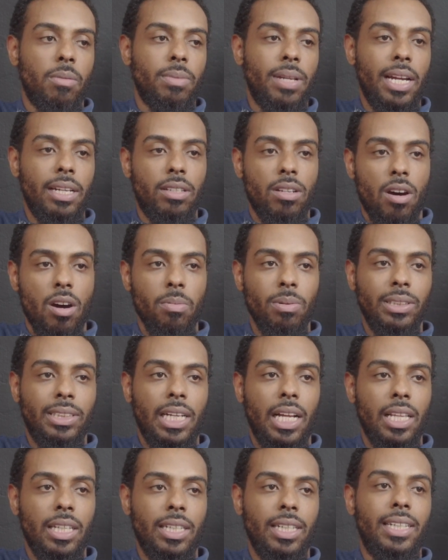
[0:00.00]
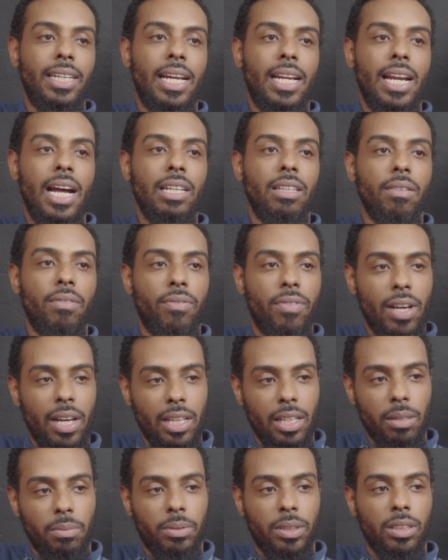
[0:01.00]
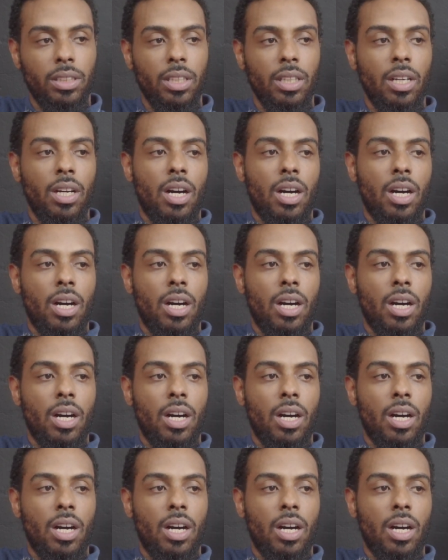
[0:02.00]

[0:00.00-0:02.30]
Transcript: That dog mentality that I developed